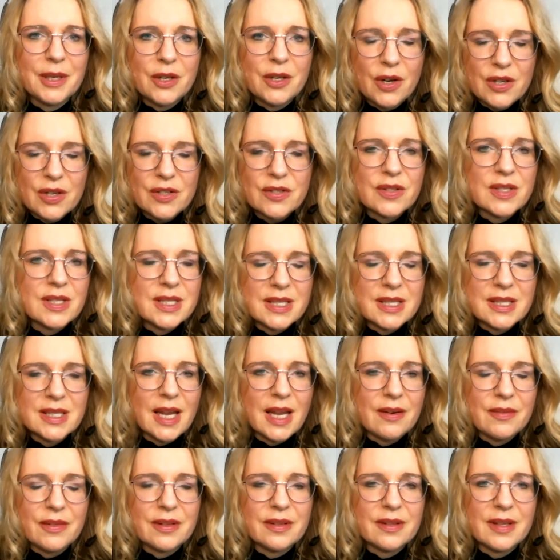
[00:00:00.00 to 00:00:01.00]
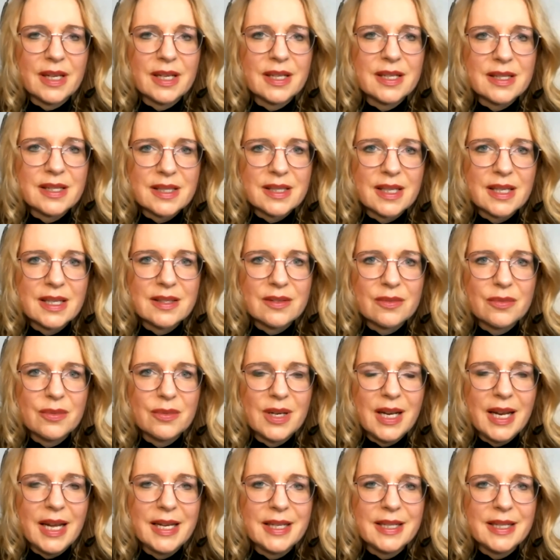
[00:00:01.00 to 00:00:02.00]
because this is everything is
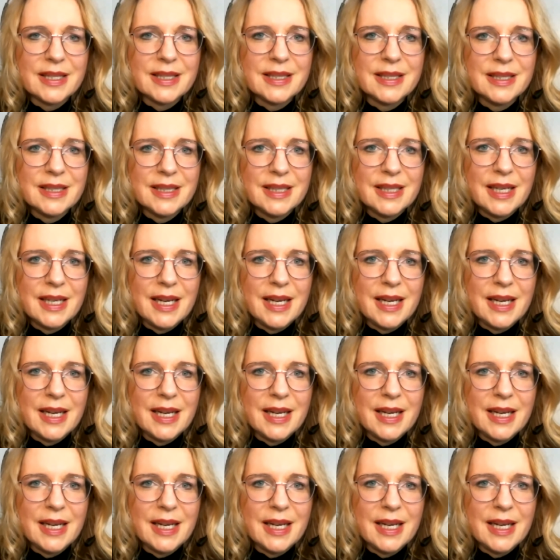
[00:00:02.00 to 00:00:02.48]
related,